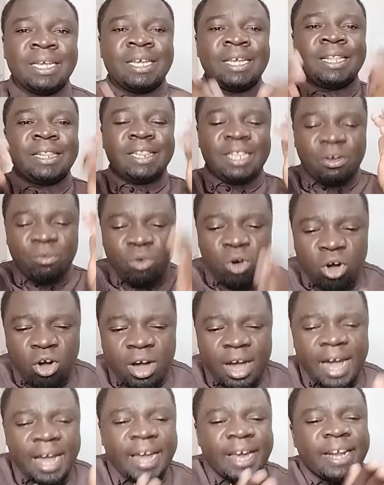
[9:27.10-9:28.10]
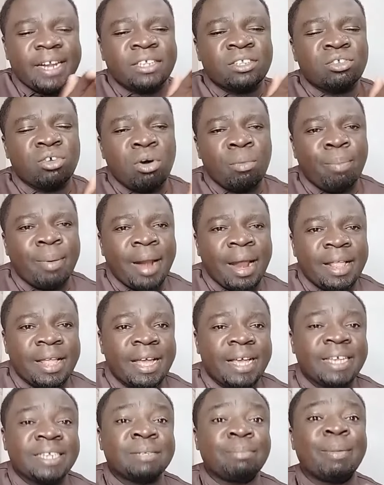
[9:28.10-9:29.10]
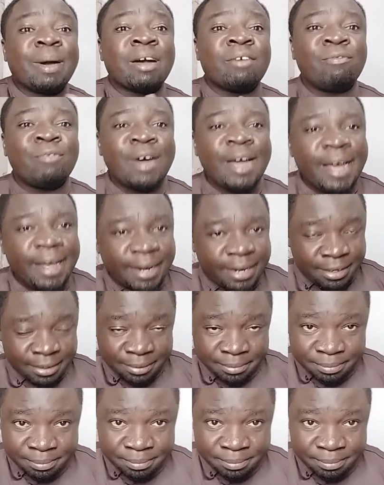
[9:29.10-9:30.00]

The war against Oparanya is backfiring.